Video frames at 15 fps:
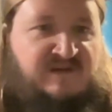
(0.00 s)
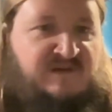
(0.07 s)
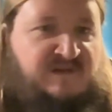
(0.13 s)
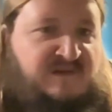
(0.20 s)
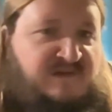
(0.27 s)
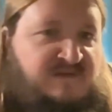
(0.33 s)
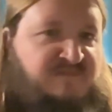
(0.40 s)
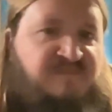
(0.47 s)

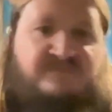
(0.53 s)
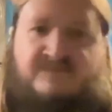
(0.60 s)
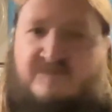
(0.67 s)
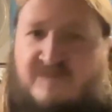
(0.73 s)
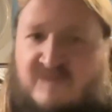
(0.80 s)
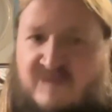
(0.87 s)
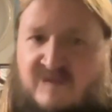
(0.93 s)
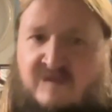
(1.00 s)
your
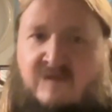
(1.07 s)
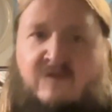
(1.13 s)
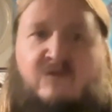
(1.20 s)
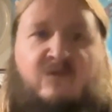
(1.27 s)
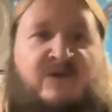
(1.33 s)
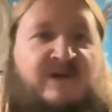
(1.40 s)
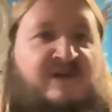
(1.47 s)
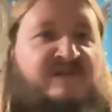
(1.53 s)
new
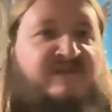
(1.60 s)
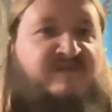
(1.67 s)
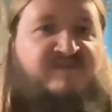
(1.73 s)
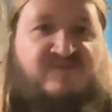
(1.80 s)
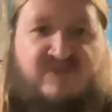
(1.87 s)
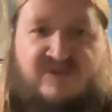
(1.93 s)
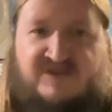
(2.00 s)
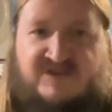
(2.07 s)
wave of
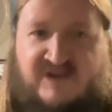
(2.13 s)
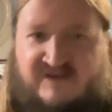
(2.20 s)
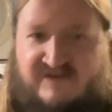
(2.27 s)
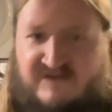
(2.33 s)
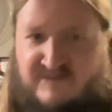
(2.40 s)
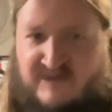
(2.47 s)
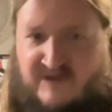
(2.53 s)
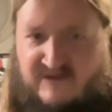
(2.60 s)
British
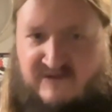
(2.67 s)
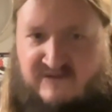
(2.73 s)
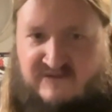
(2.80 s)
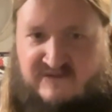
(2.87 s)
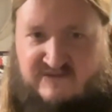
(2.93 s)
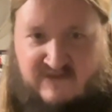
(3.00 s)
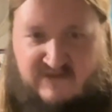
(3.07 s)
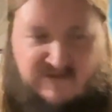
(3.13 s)
heavy metal
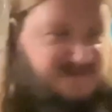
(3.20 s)
as well.